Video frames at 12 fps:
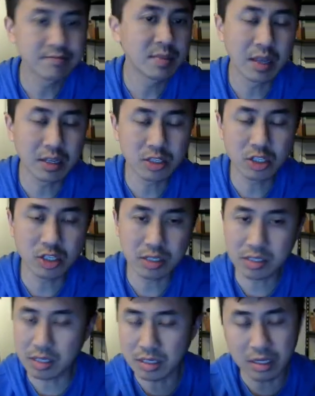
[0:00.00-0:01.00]
It's
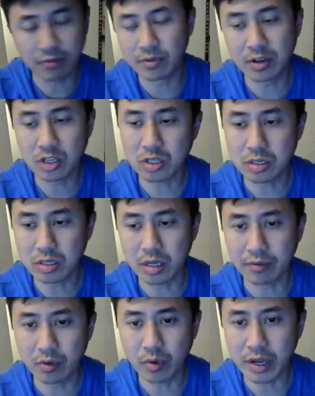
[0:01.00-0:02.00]
just the definition
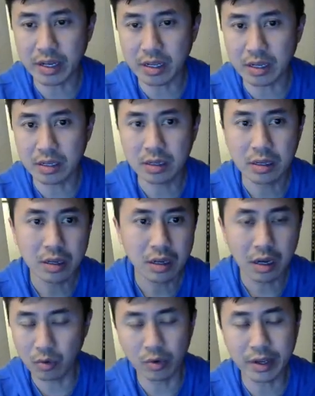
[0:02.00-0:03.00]
of a radian.
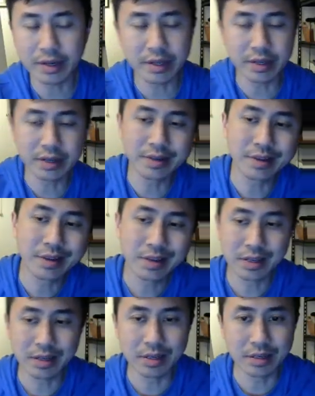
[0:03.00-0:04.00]
A radian
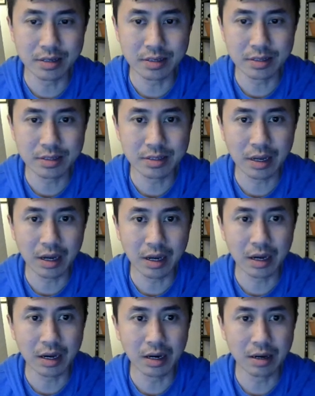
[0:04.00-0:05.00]
is, 2
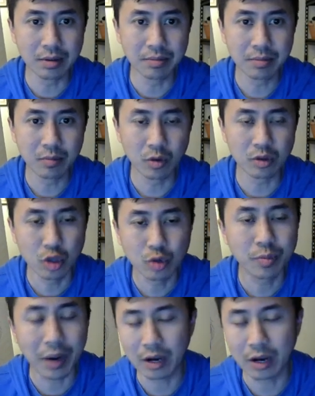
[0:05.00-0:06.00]

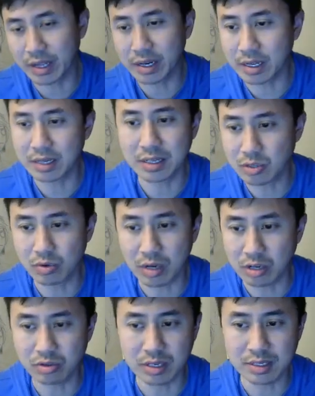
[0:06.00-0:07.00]
pi radian is
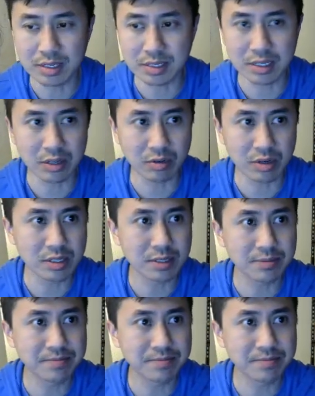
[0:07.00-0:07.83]
360 degrees.